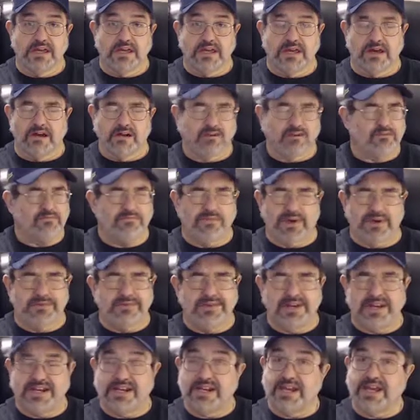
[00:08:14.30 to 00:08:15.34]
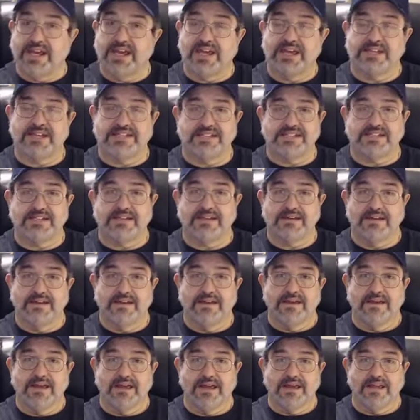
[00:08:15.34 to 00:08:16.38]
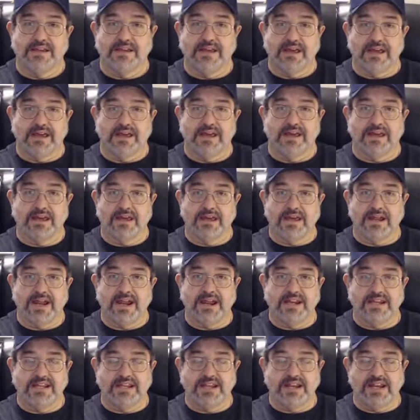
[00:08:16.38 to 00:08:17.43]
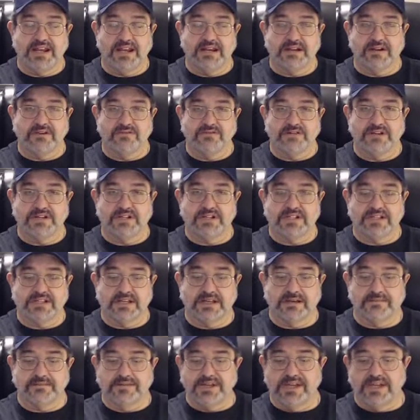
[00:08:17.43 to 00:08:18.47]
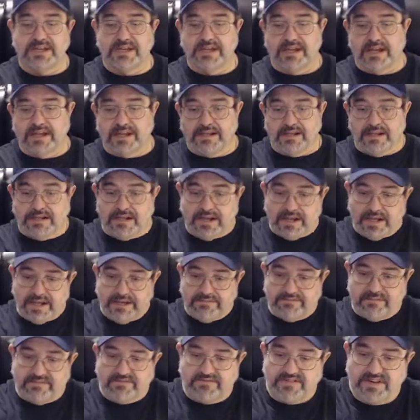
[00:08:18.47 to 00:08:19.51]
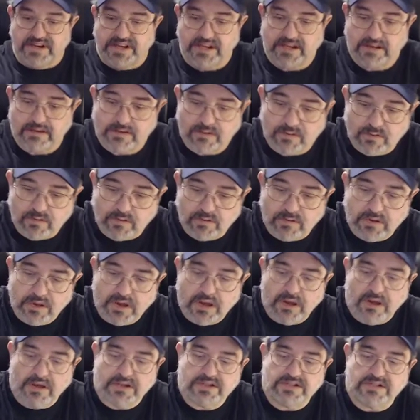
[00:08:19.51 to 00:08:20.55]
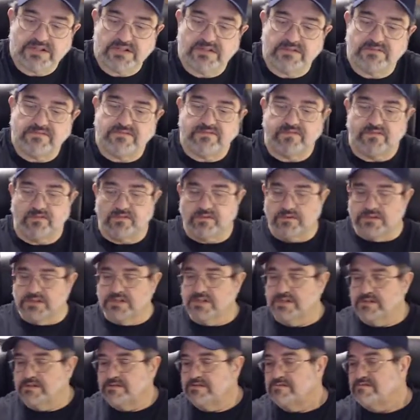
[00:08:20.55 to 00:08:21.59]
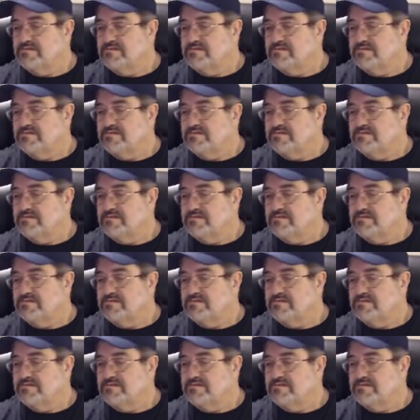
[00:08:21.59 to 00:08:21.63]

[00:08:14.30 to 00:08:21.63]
S8800 is coming, and then I have a video also for